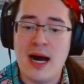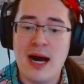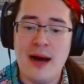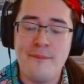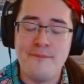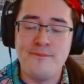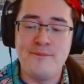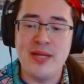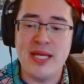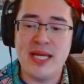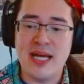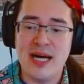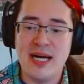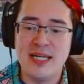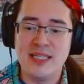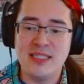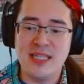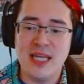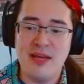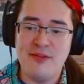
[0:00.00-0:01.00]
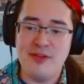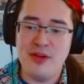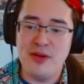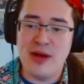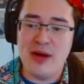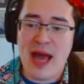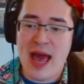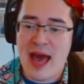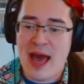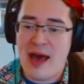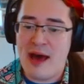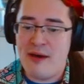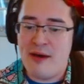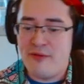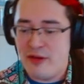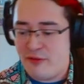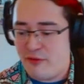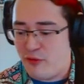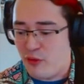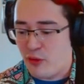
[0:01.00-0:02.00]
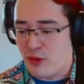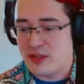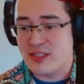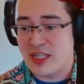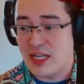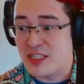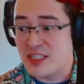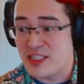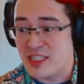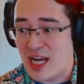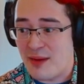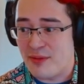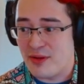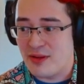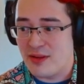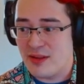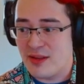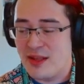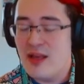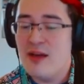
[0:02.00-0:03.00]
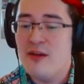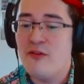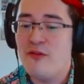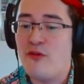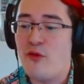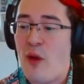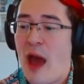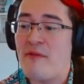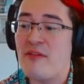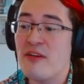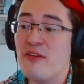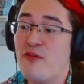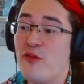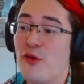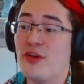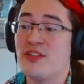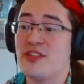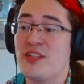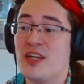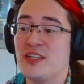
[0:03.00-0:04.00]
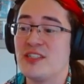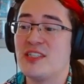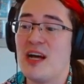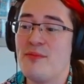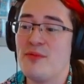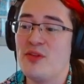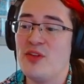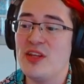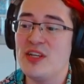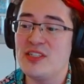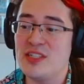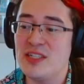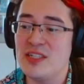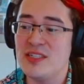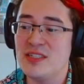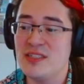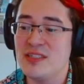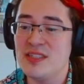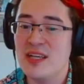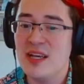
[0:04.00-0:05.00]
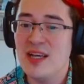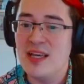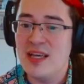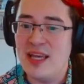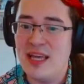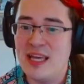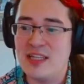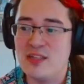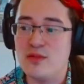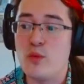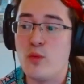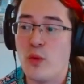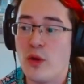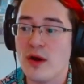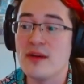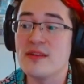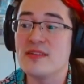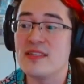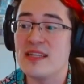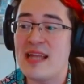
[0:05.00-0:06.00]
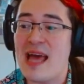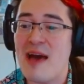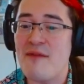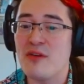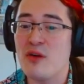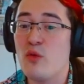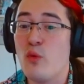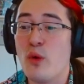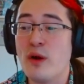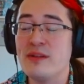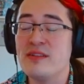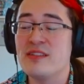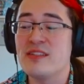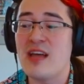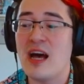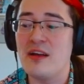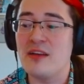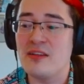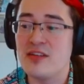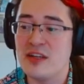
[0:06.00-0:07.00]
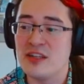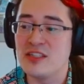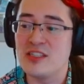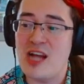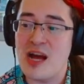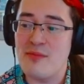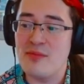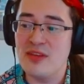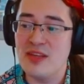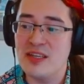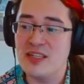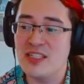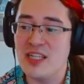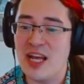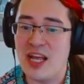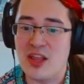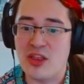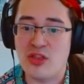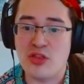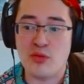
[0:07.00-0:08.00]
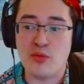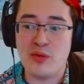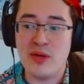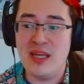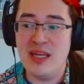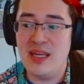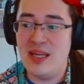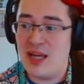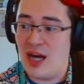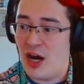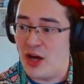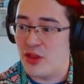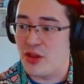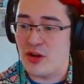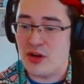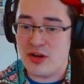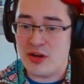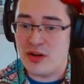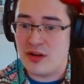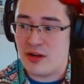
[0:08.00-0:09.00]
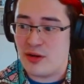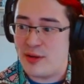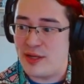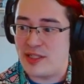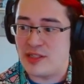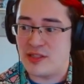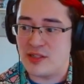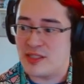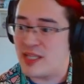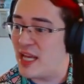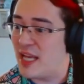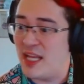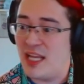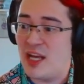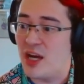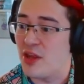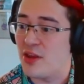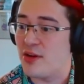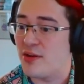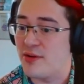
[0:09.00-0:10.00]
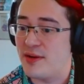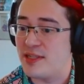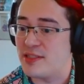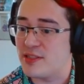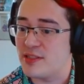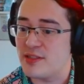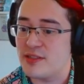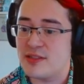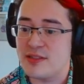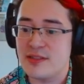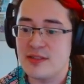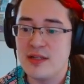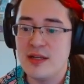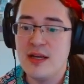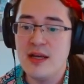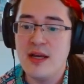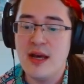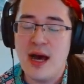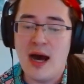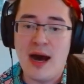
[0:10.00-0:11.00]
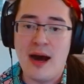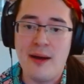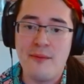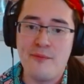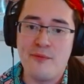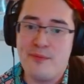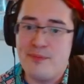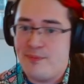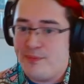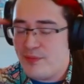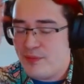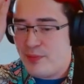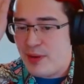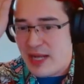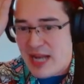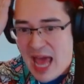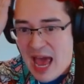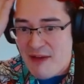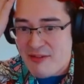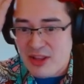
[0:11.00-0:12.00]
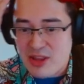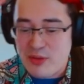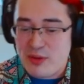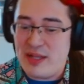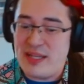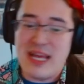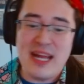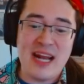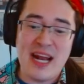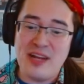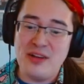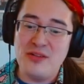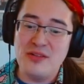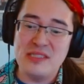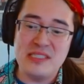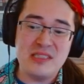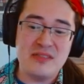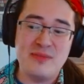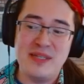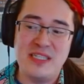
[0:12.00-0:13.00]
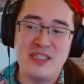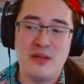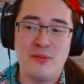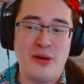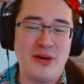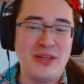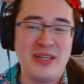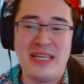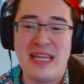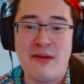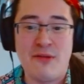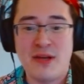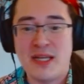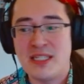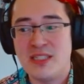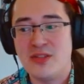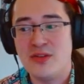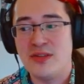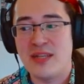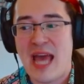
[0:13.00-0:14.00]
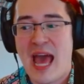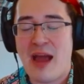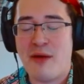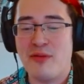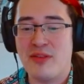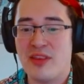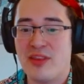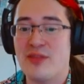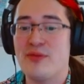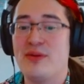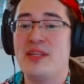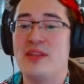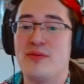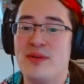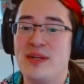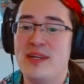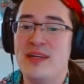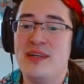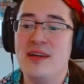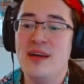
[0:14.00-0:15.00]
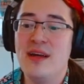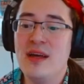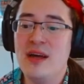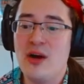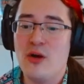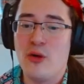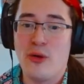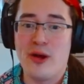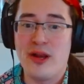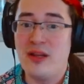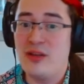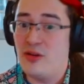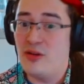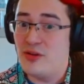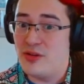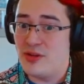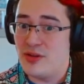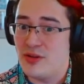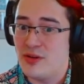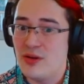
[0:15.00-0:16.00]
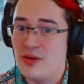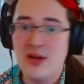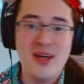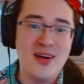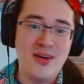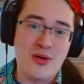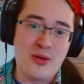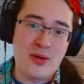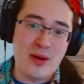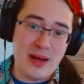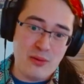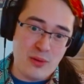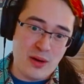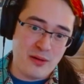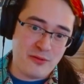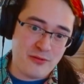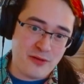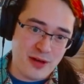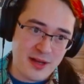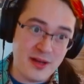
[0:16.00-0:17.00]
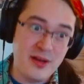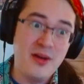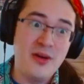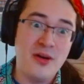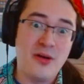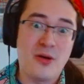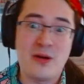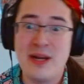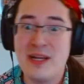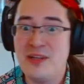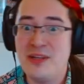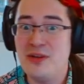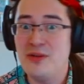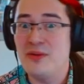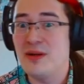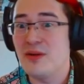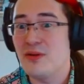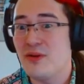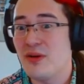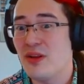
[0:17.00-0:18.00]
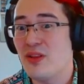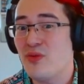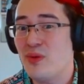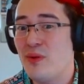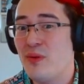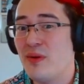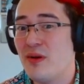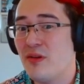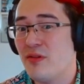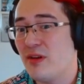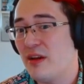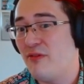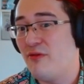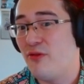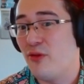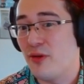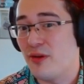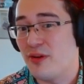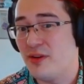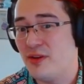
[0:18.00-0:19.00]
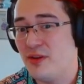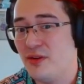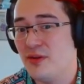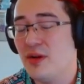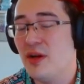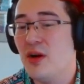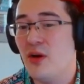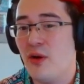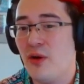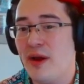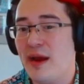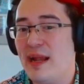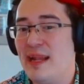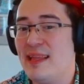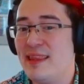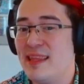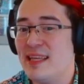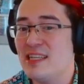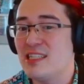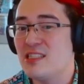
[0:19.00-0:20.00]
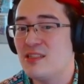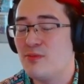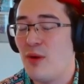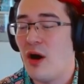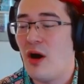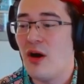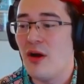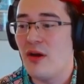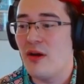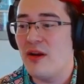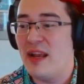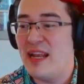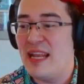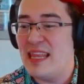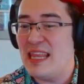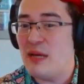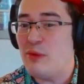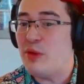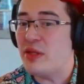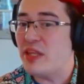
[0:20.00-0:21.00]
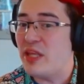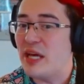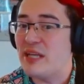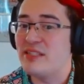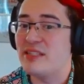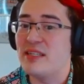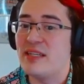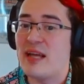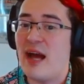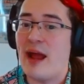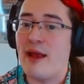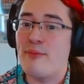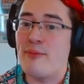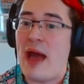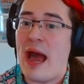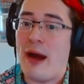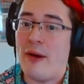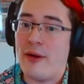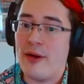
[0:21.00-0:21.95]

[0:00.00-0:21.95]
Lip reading: Because if you have having 4 Sunshot Militias is worse than having 1 Sunshot Militia and 3 other creatures, any other creatures. But having 3 Deadeye Duelists means your opponent never gets to attack with a 3/3, or a 2/2, or a 1/1, or a 2/1, or a 3/1, or a 4/2, or anything smaller, anything with less than 9 power.